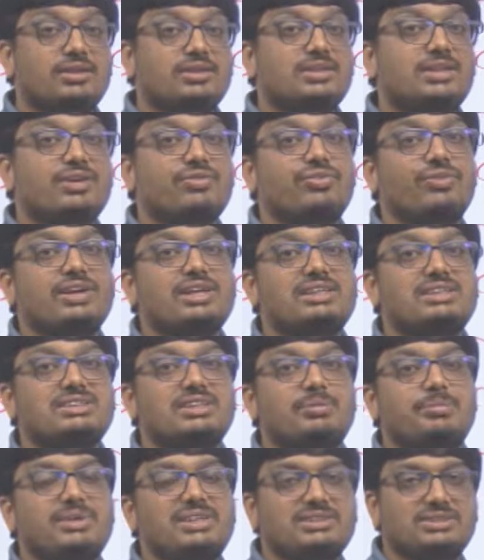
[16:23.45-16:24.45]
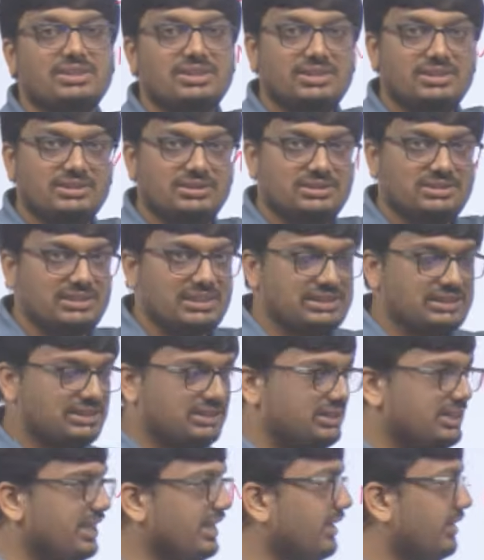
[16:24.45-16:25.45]
Therefore, LCM is
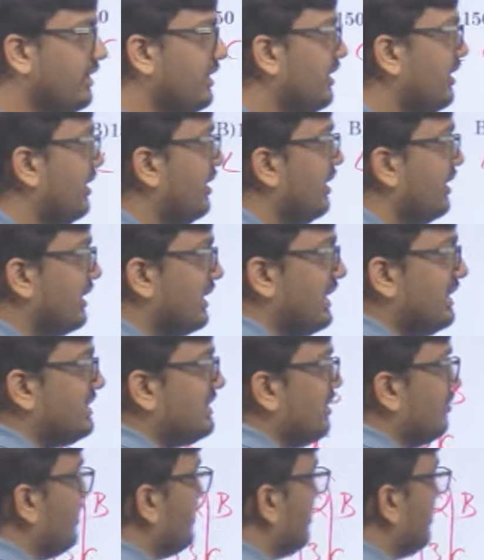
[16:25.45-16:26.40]
60. LCM